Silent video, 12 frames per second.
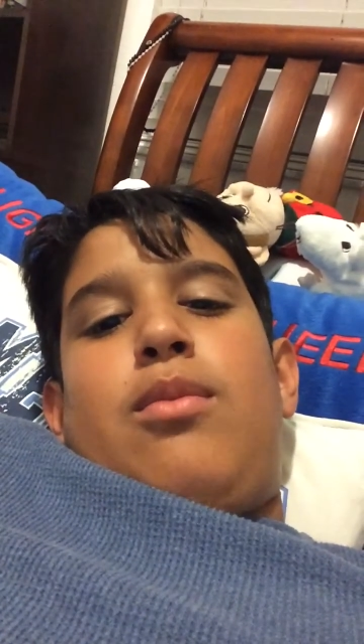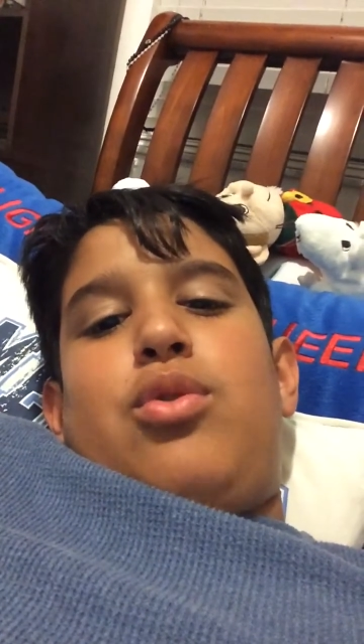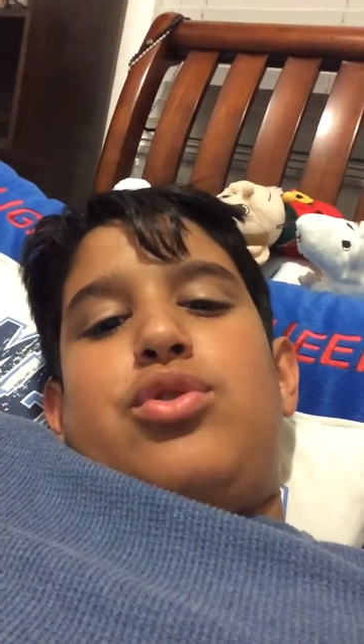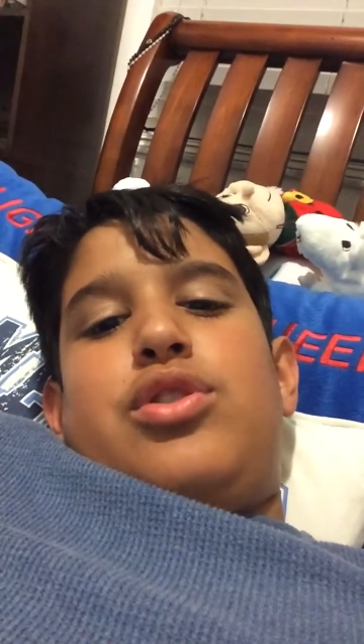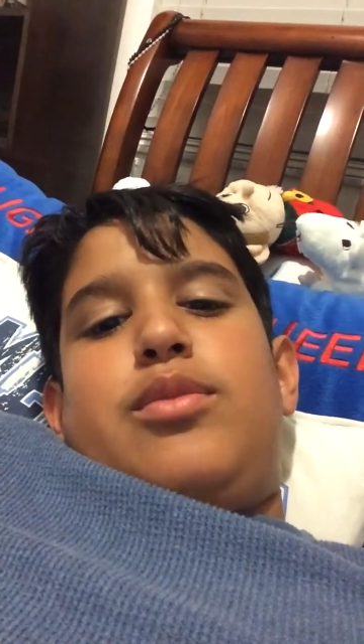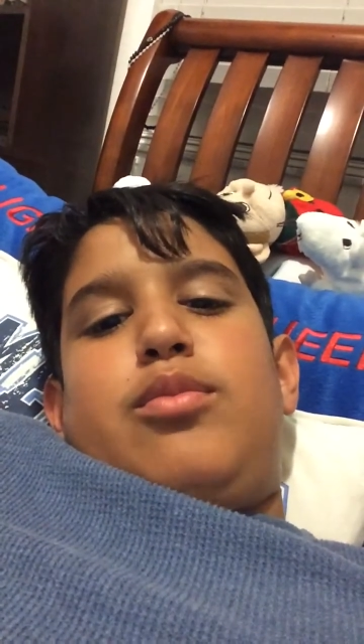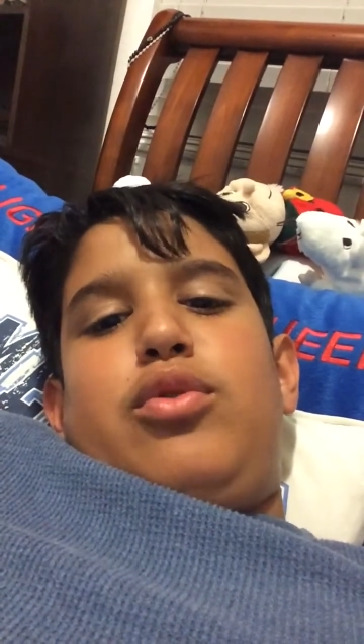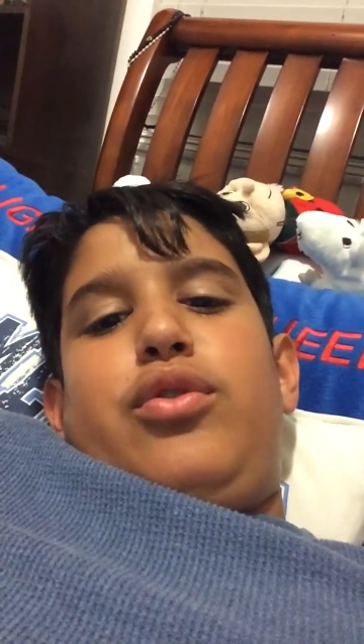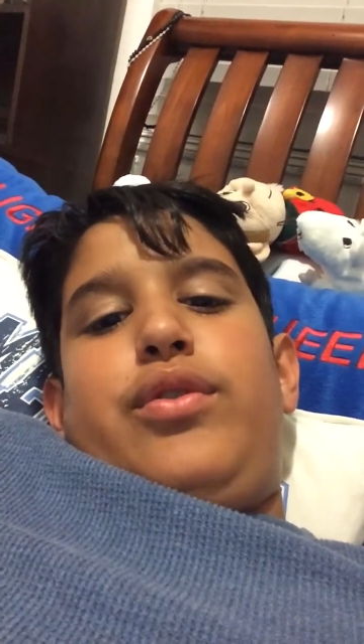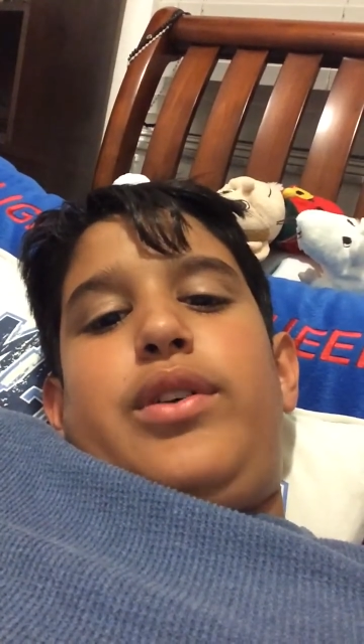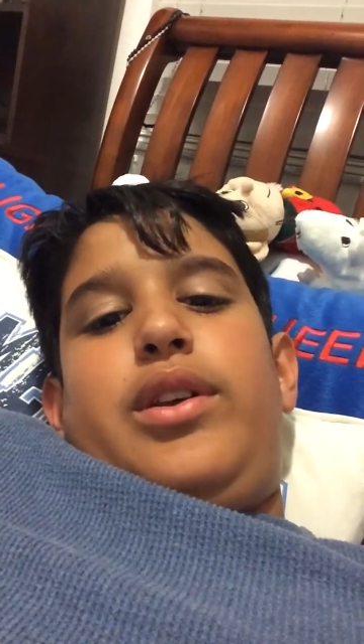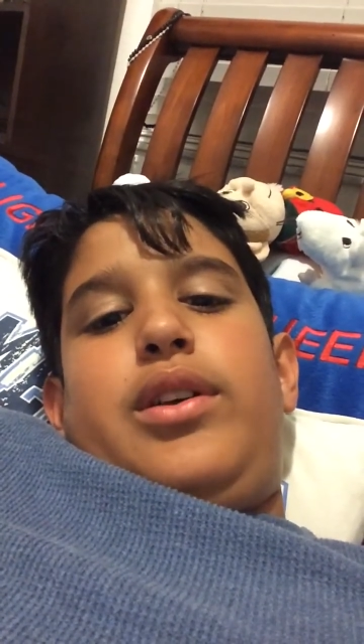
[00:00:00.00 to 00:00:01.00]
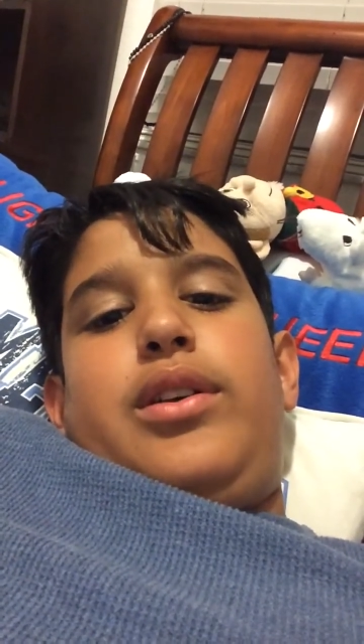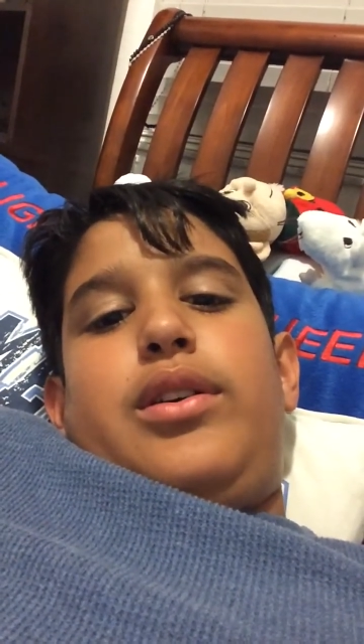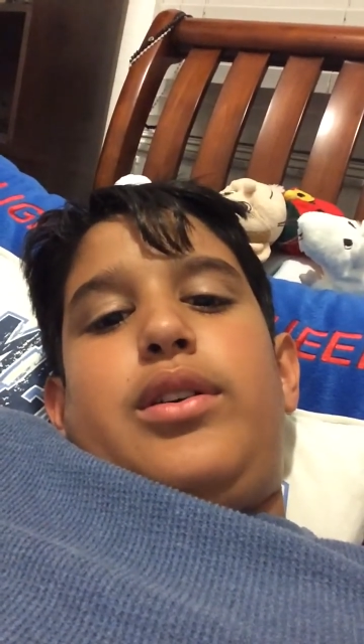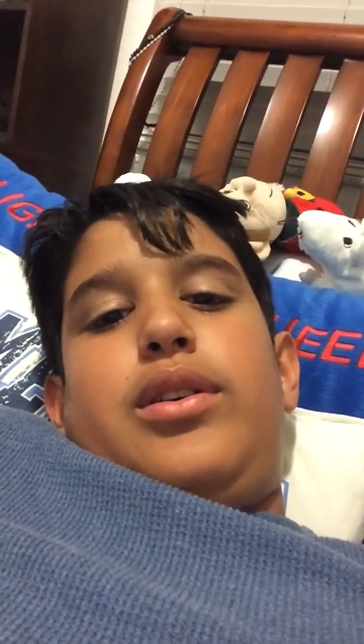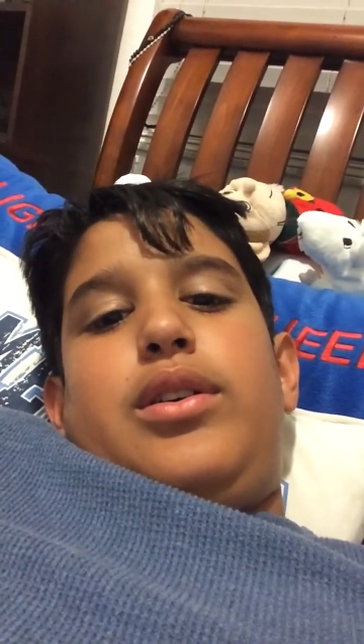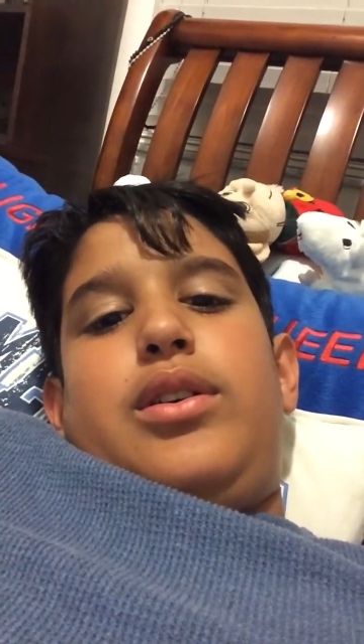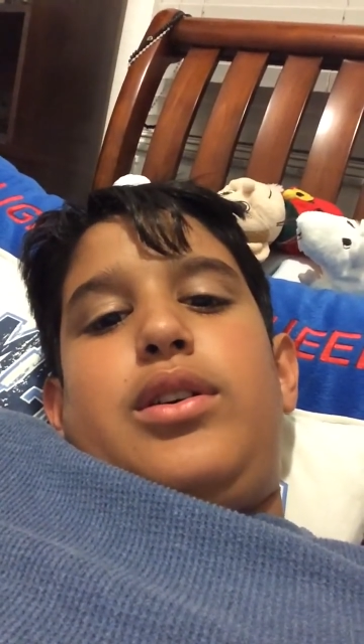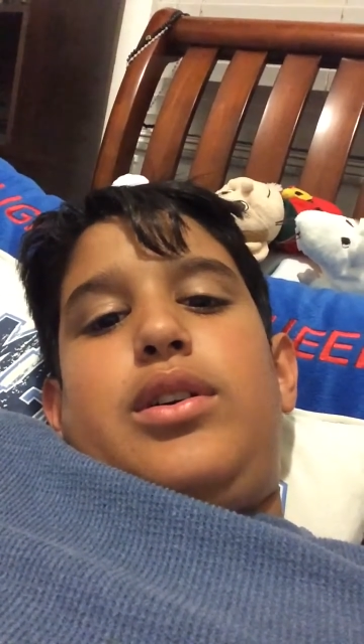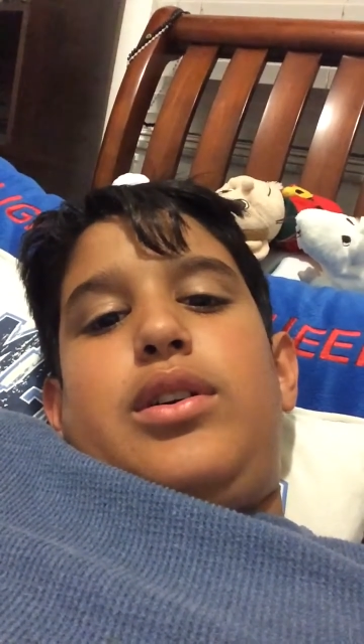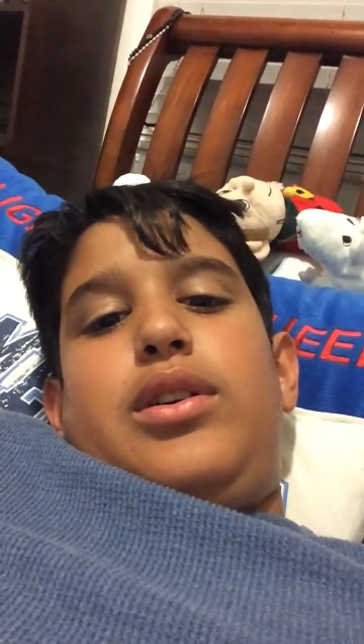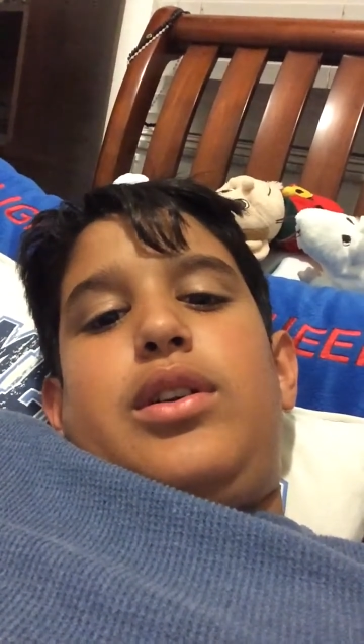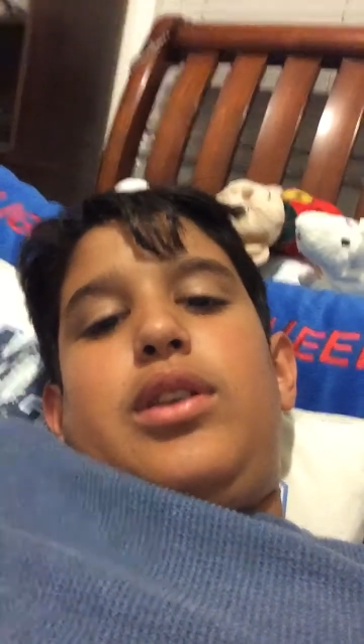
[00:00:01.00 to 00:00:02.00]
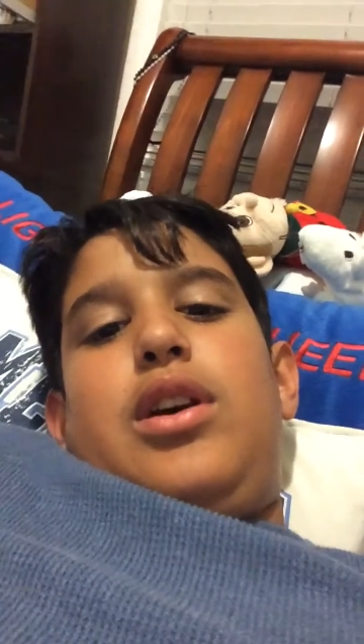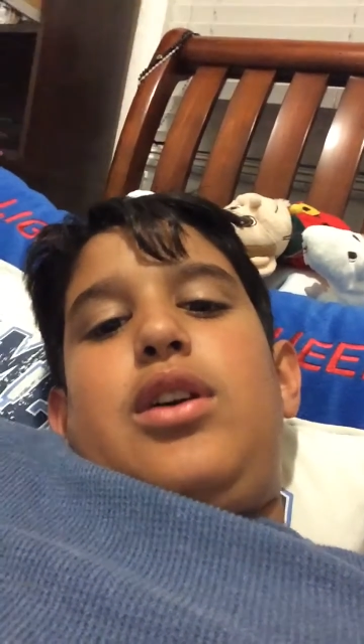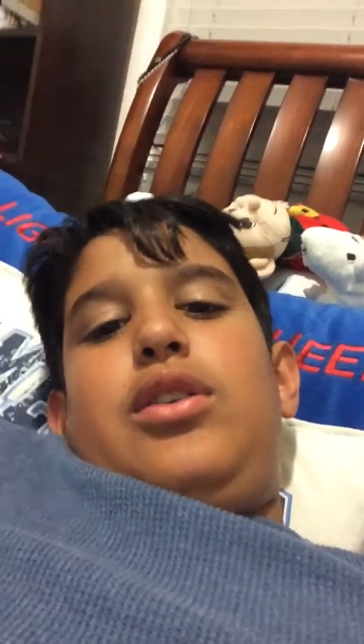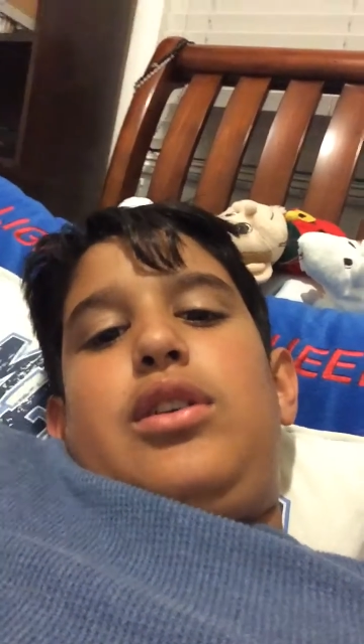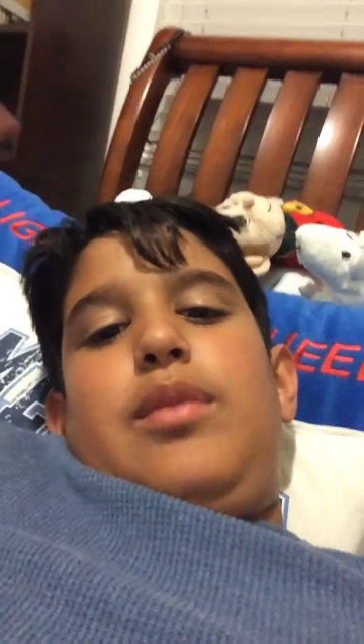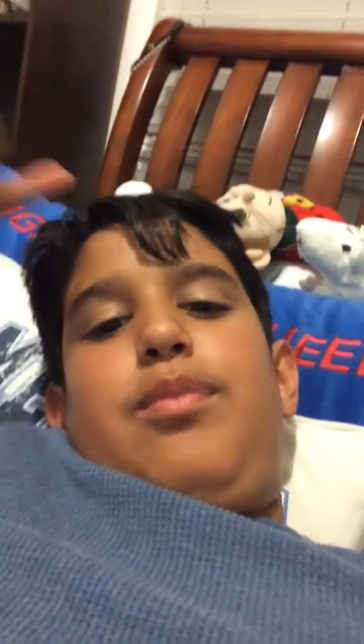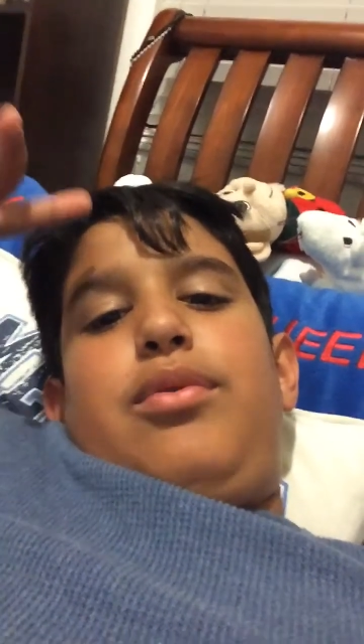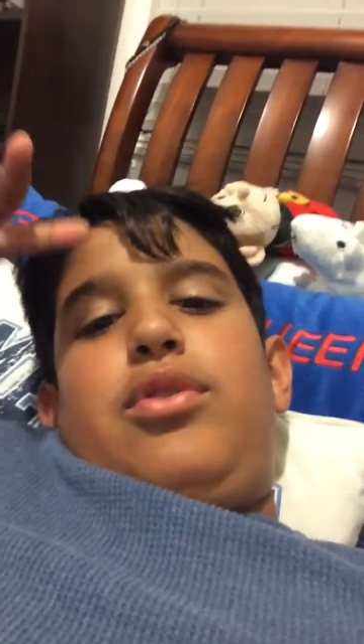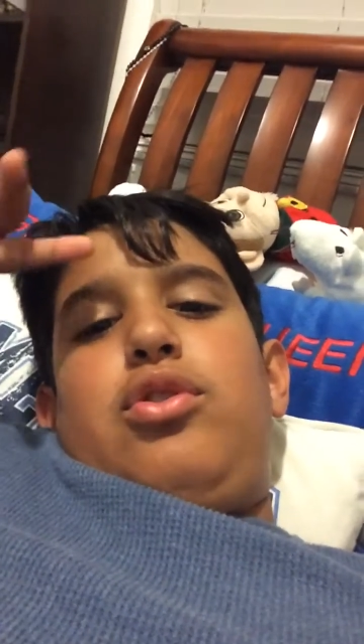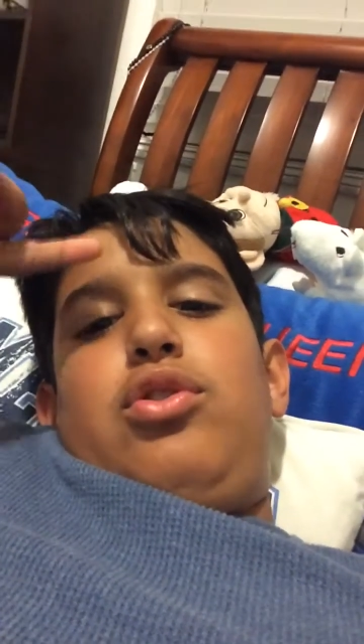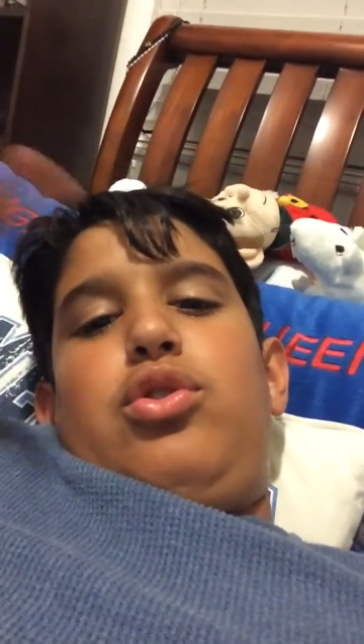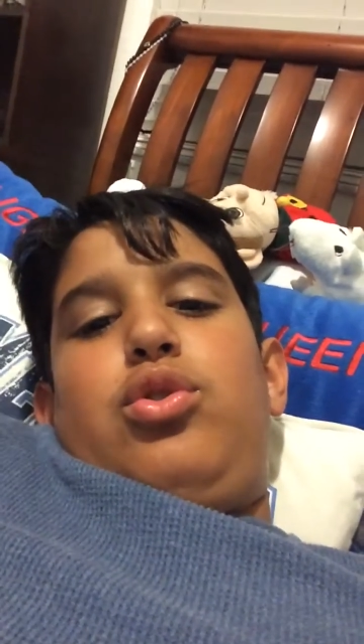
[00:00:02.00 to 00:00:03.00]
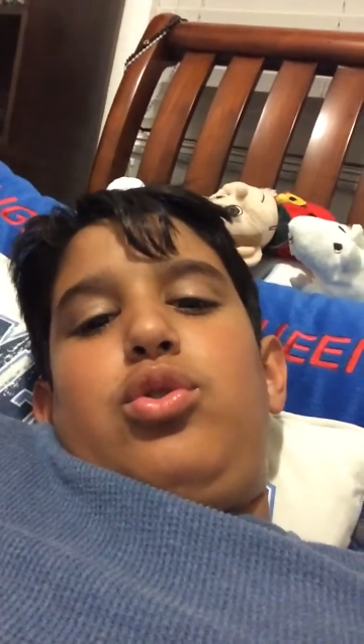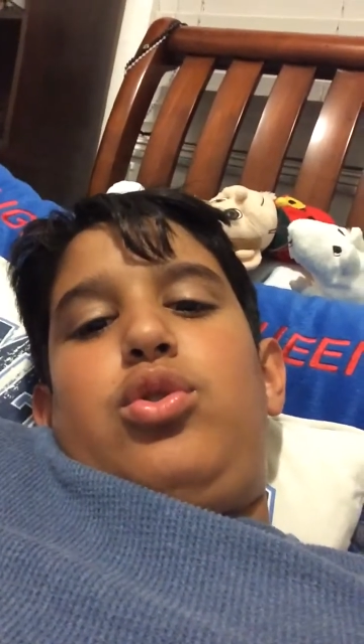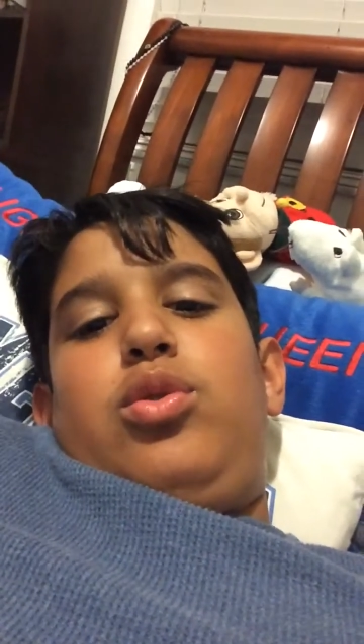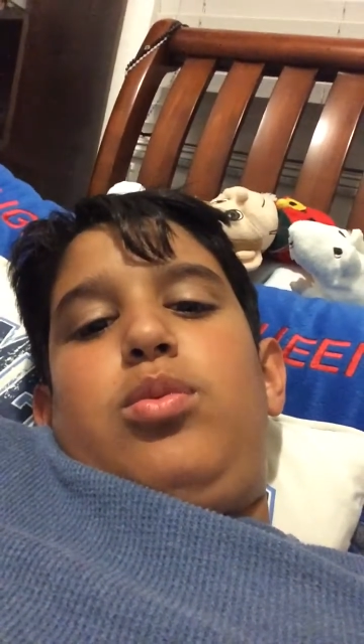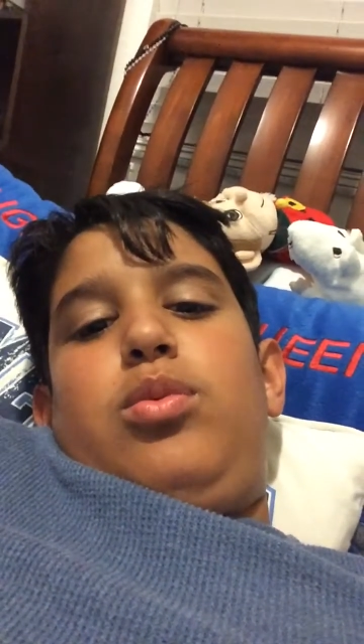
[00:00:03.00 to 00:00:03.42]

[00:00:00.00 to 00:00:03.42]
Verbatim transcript: motion movie I'm gonna put it on YouTube